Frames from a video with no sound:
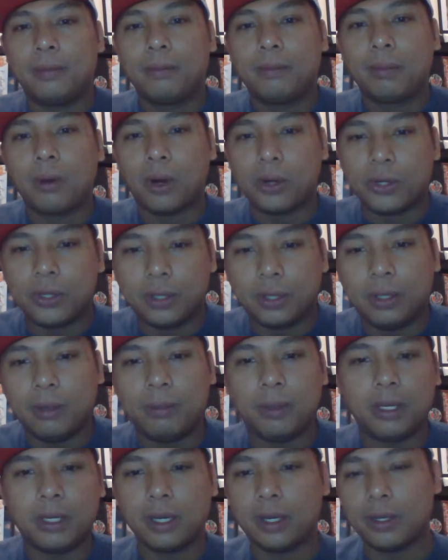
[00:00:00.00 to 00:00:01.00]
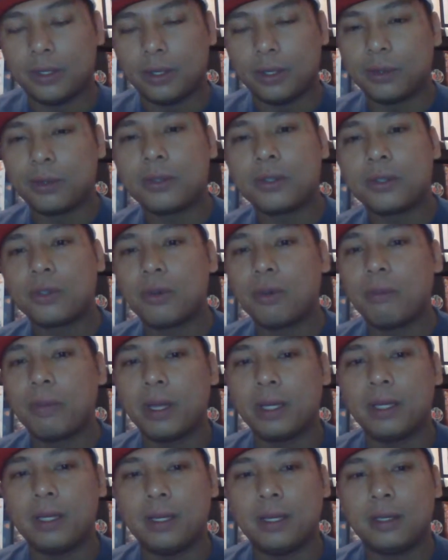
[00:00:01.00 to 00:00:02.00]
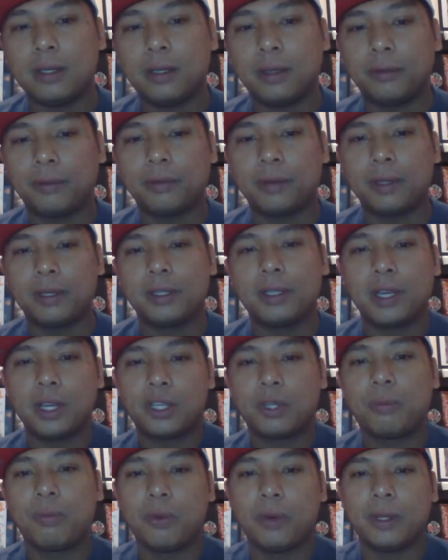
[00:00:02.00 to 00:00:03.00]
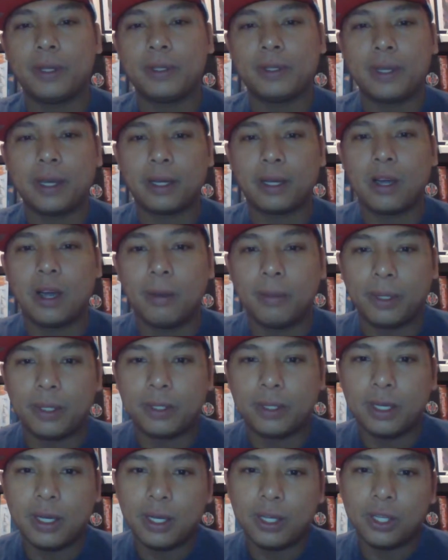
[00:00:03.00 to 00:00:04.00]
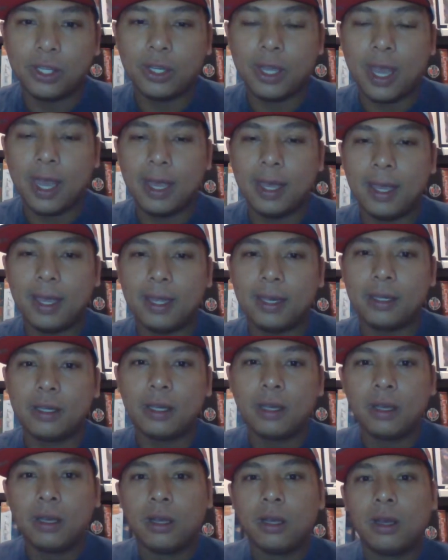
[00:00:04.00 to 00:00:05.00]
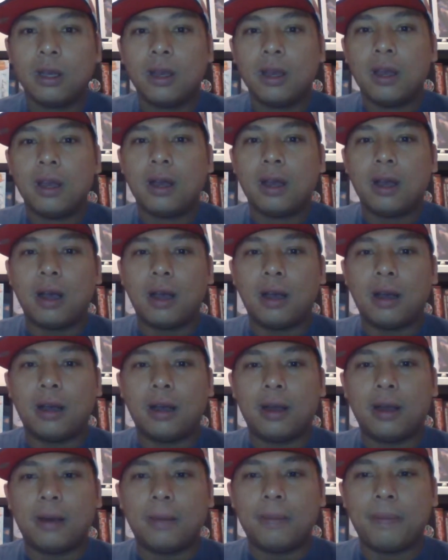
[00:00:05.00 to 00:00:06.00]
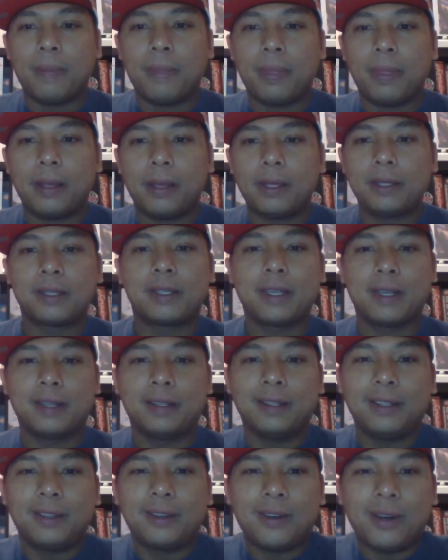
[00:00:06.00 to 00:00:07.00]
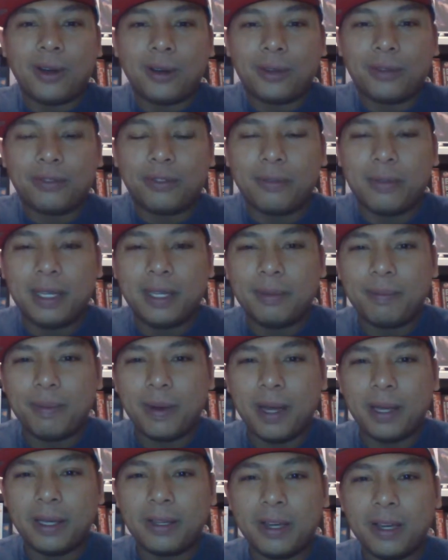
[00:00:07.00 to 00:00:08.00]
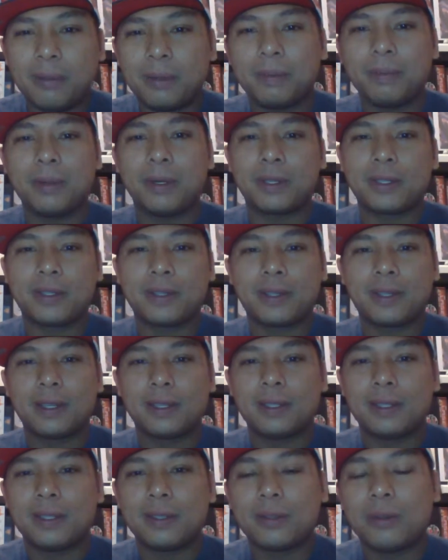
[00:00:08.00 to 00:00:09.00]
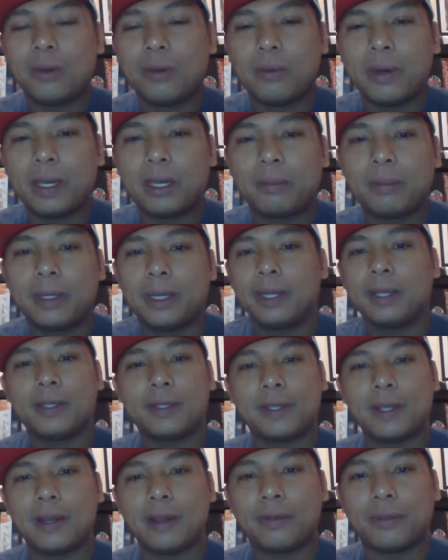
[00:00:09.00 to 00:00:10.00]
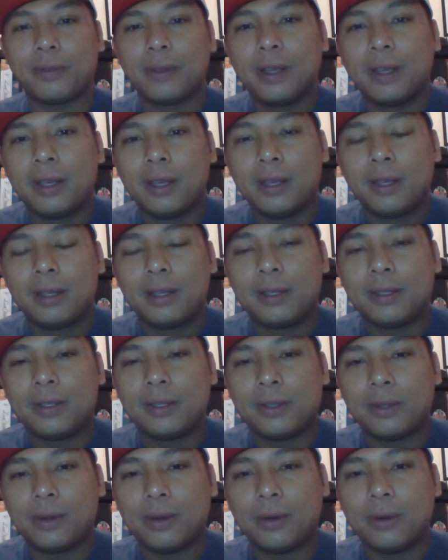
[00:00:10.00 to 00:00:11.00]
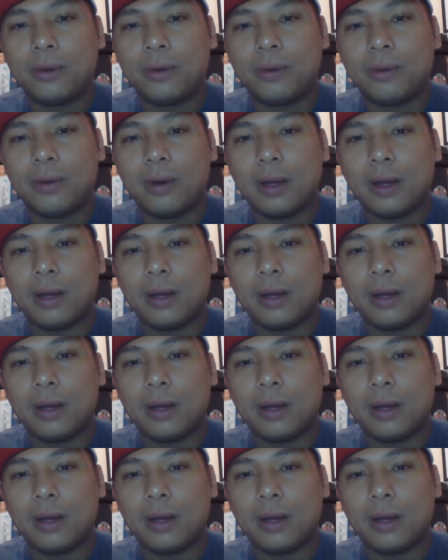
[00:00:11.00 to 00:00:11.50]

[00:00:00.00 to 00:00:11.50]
partially because there's so many different touch points that comics touch, and it's getting a little harder for me to buy comic books because of this whole wedding planning stuff. So